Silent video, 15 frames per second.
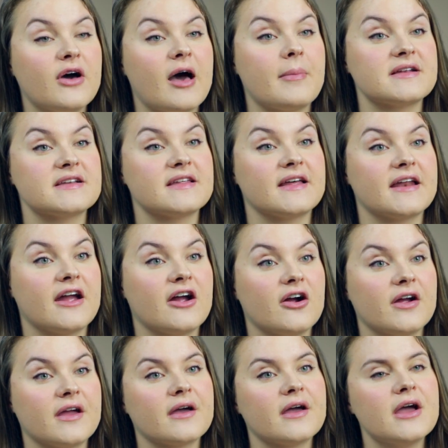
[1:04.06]
happening to that
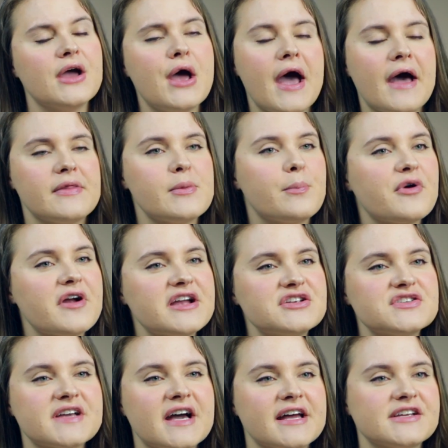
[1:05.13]
area, and the brain
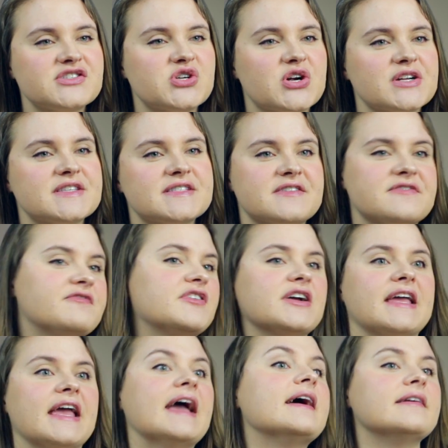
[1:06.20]
just kind of starts to
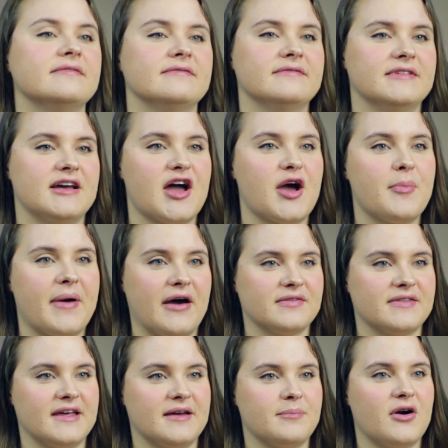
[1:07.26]
forget
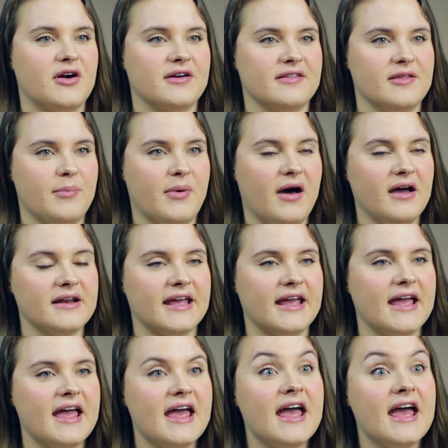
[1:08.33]
about that part of the
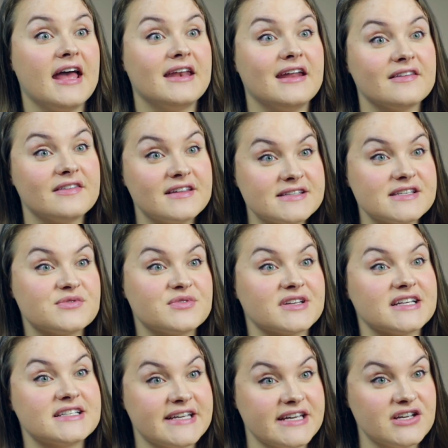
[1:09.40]
body. Now, this is
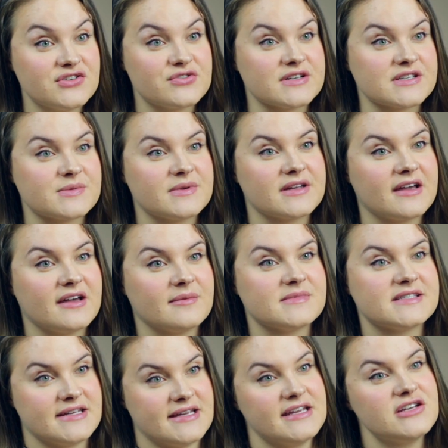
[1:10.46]
really dangerous when it
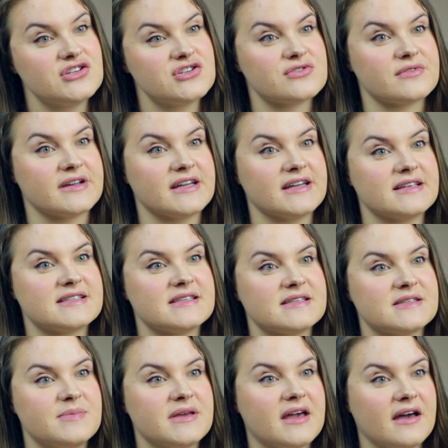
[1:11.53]
comes to injuries,
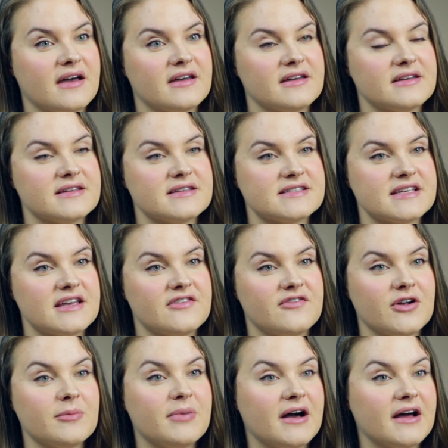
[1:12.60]
is because if
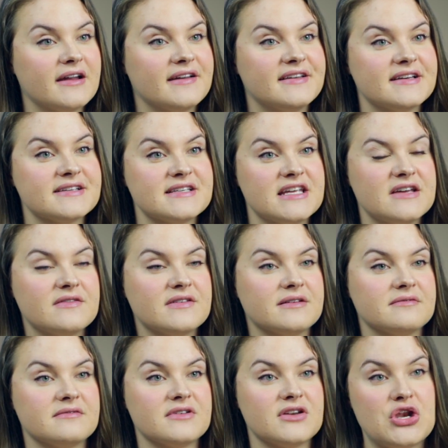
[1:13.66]
your body doesn't
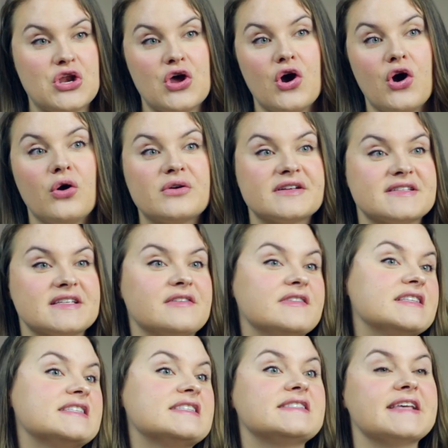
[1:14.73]

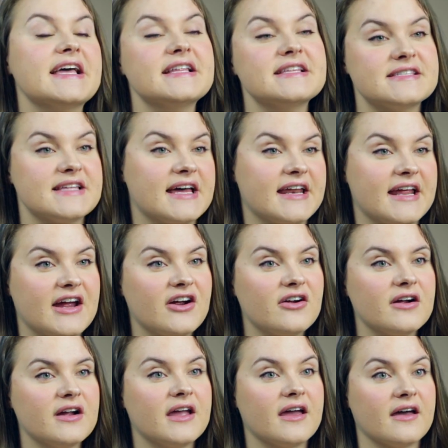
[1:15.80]
even sense that
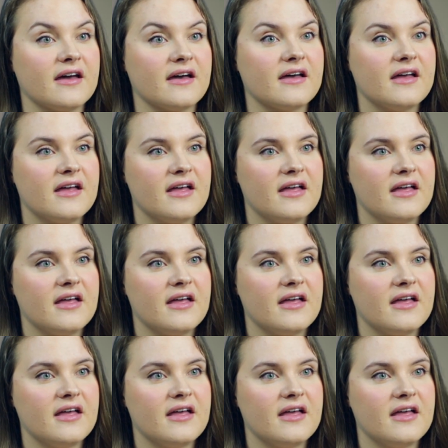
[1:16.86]
area,